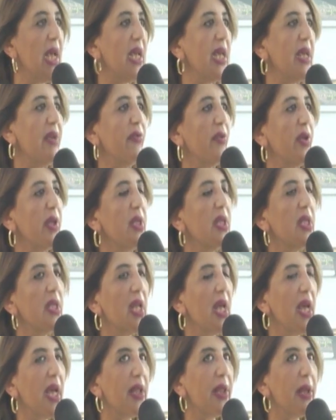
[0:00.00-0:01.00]
Even
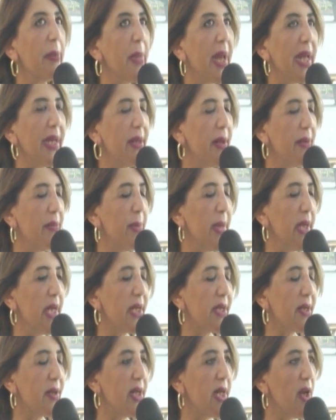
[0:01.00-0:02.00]
the
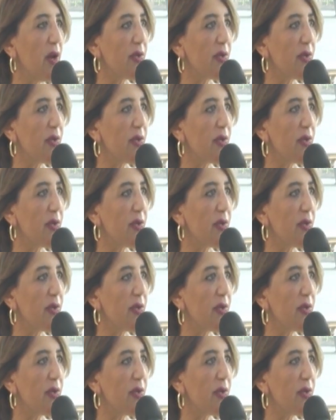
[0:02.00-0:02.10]
Ministry